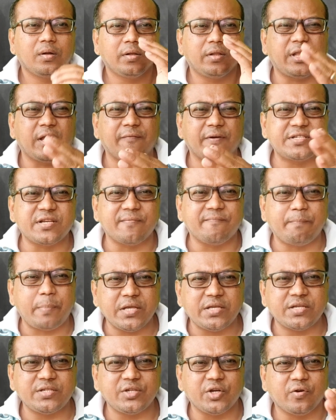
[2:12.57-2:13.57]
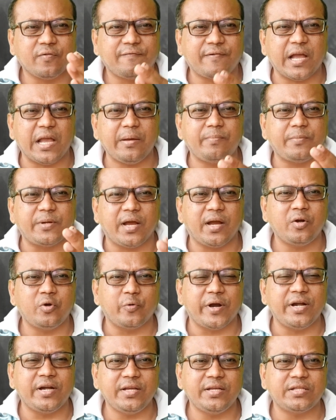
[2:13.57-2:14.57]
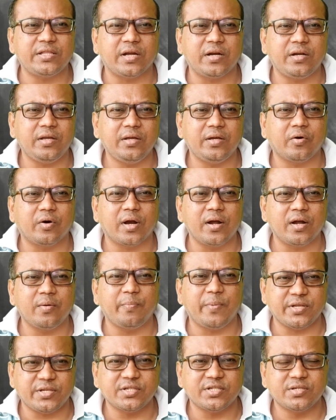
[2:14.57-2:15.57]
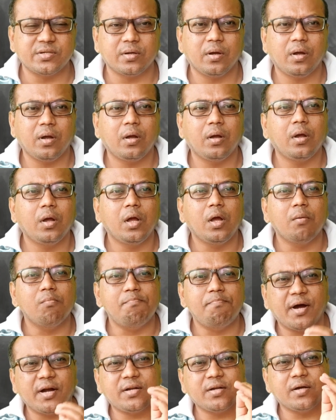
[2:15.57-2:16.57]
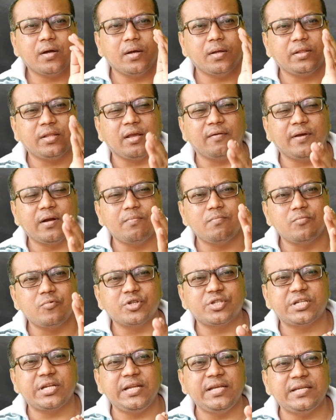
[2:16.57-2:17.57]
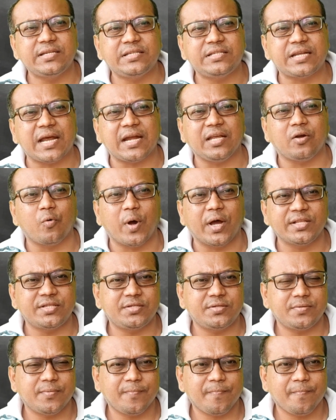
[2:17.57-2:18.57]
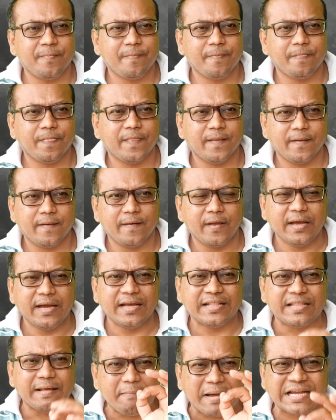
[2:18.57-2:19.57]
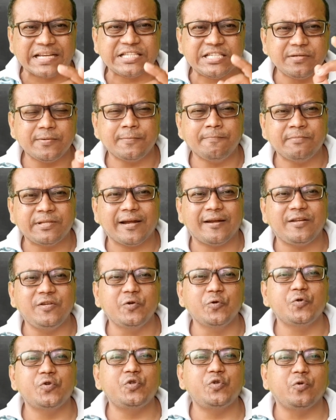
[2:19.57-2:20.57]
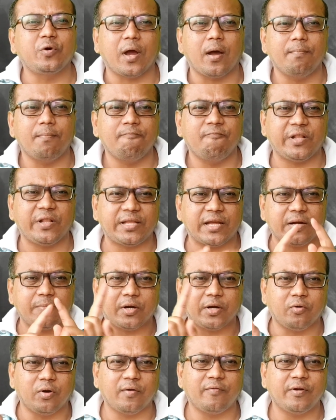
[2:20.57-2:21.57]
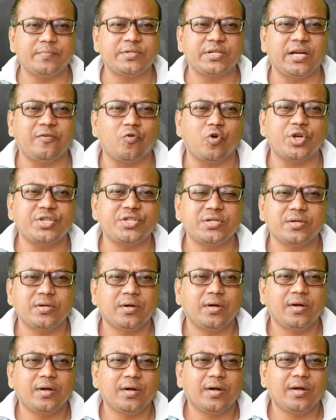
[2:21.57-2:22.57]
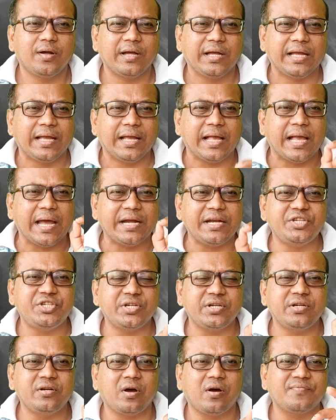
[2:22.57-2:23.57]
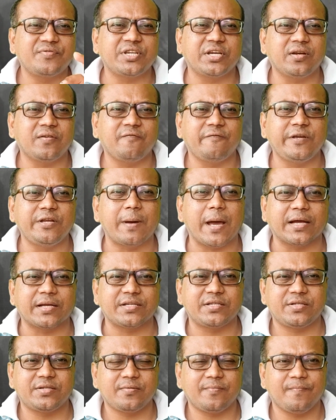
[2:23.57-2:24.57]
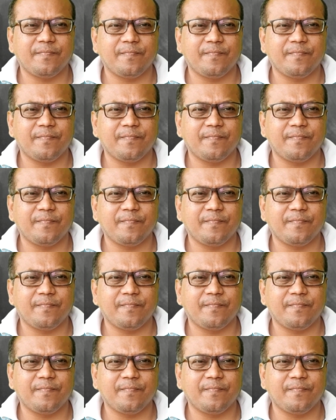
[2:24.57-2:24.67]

There were some pages, 5, 10, 20, 30 or 100 pages, but they were mostly static ones. The maximum that used to come with that particular website was addition of certain feedbacks.